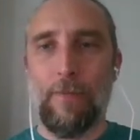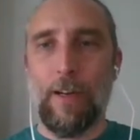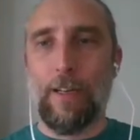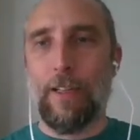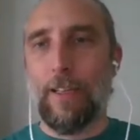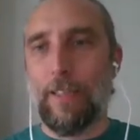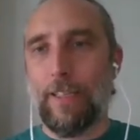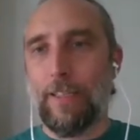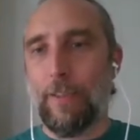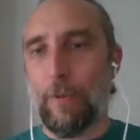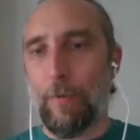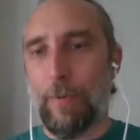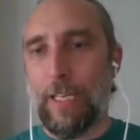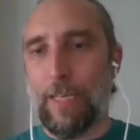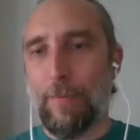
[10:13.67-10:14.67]
If I click this
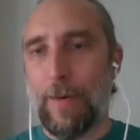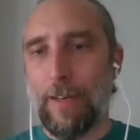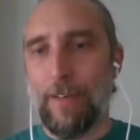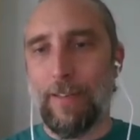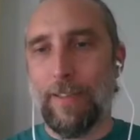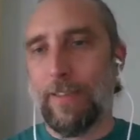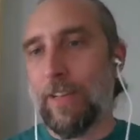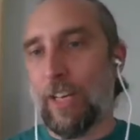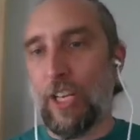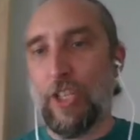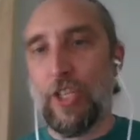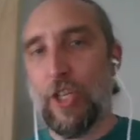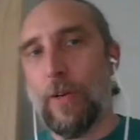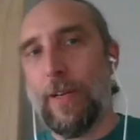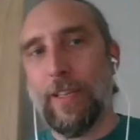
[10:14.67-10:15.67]
little play button, it's not going
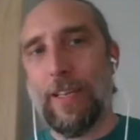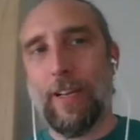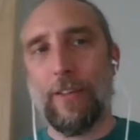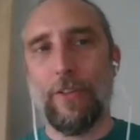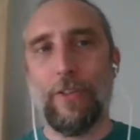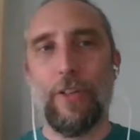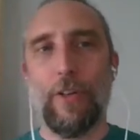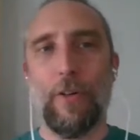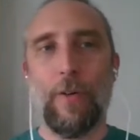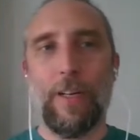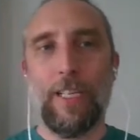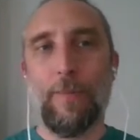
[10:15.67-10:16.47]
to do anything because there's no